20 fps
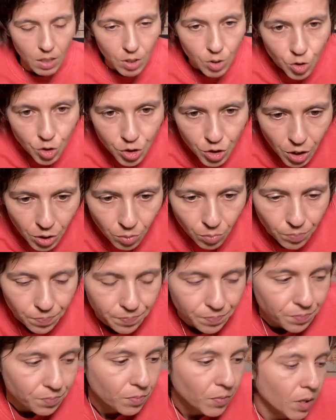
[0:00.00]
so
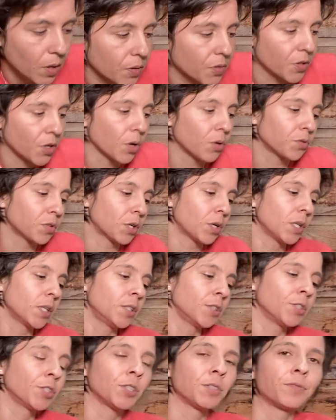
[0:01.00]
the overall
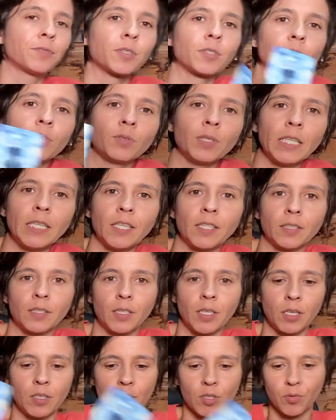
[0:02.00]
energy for the reading,
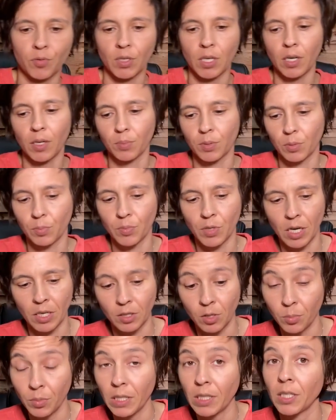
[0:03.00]
the Ace of Cups, brand
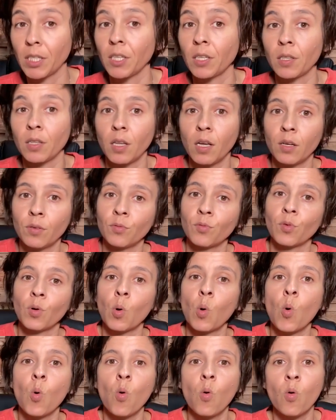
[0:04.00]
new beginning in love,
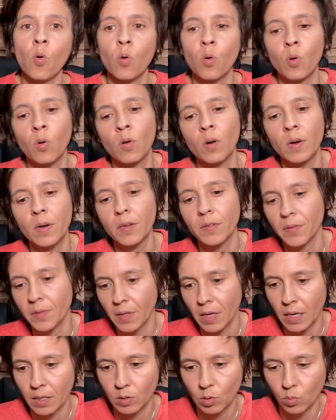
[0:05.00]
or
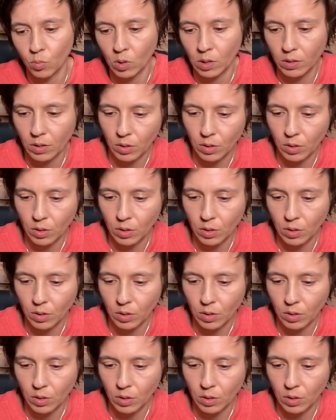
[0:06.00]
that's what